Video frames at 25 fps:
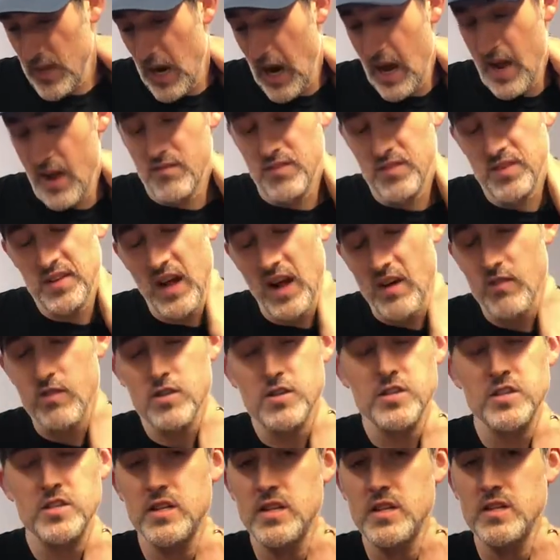I have
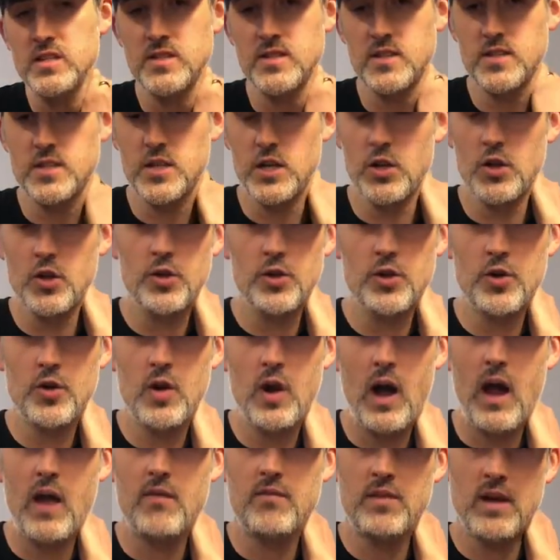never seized a
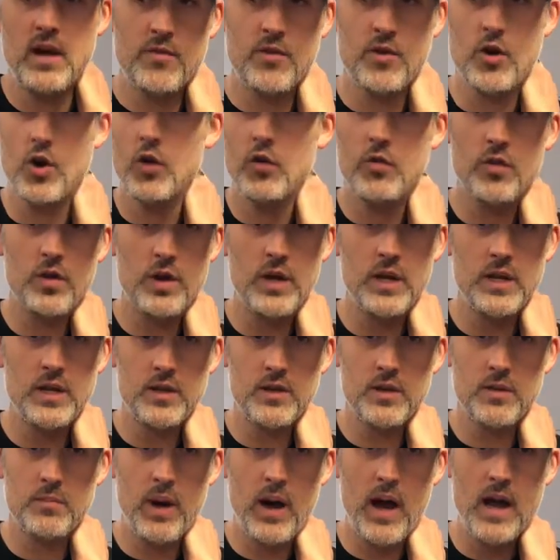cylinder. I have never
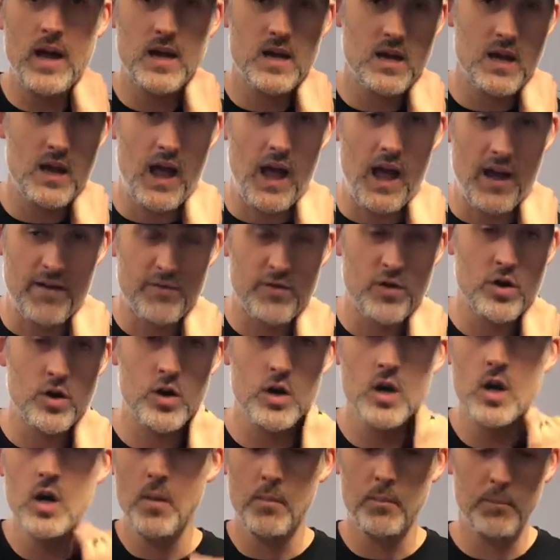overheated a bike
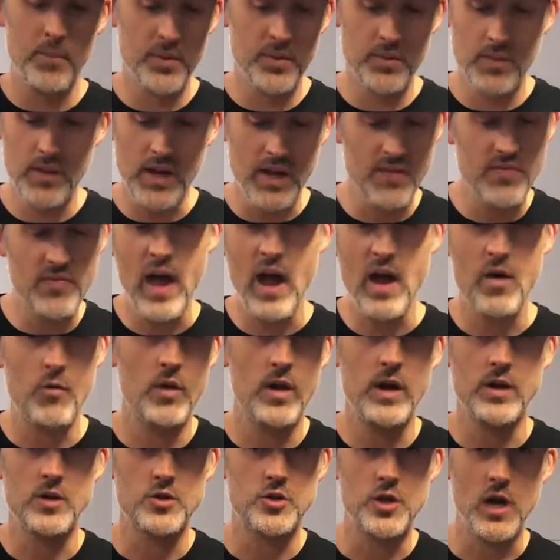ever but in that
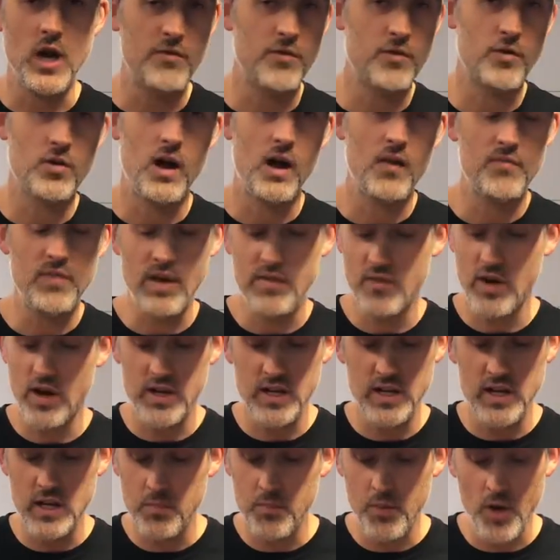range ever. I've never
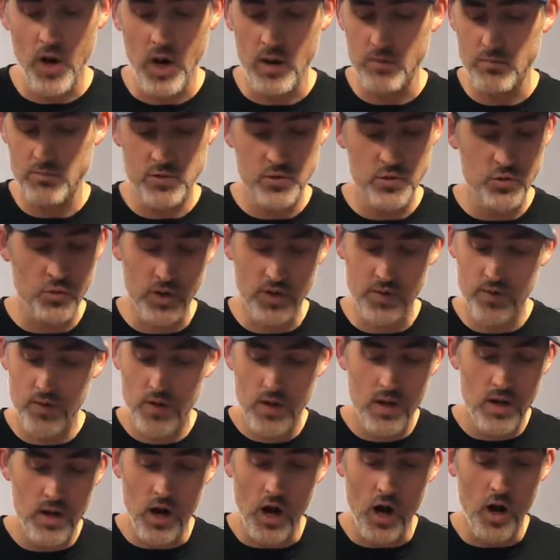had any problems with
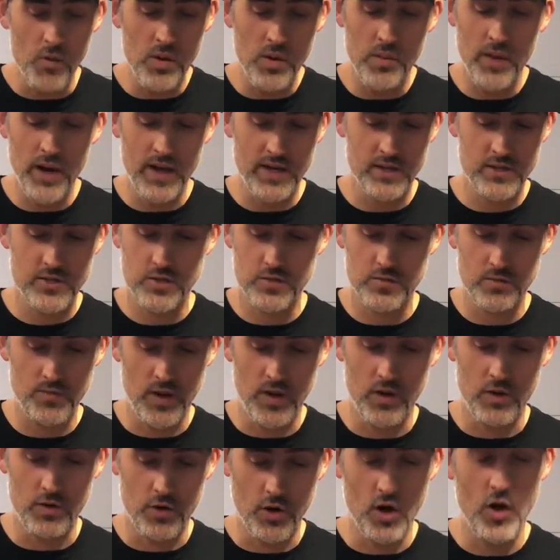all my bikes,
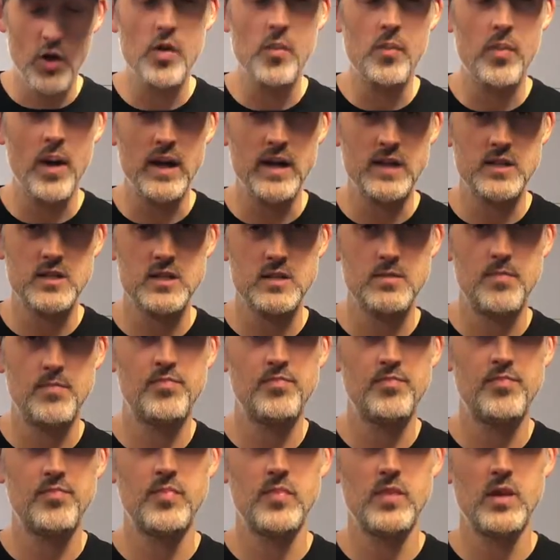or all the bikes
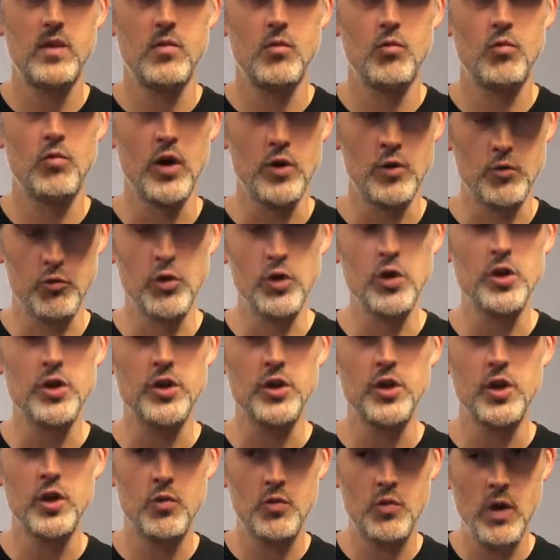run really
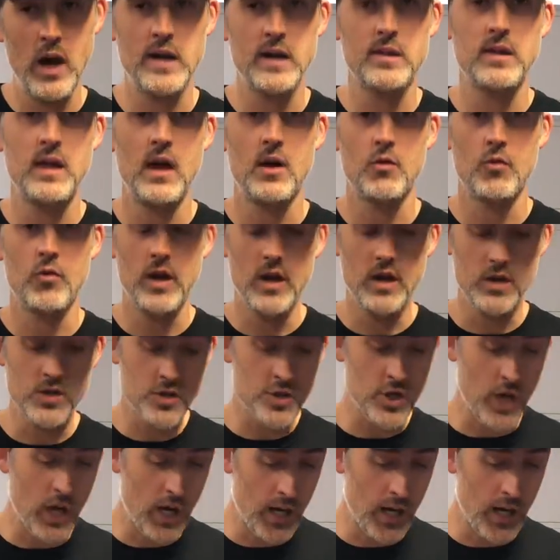good right in that range.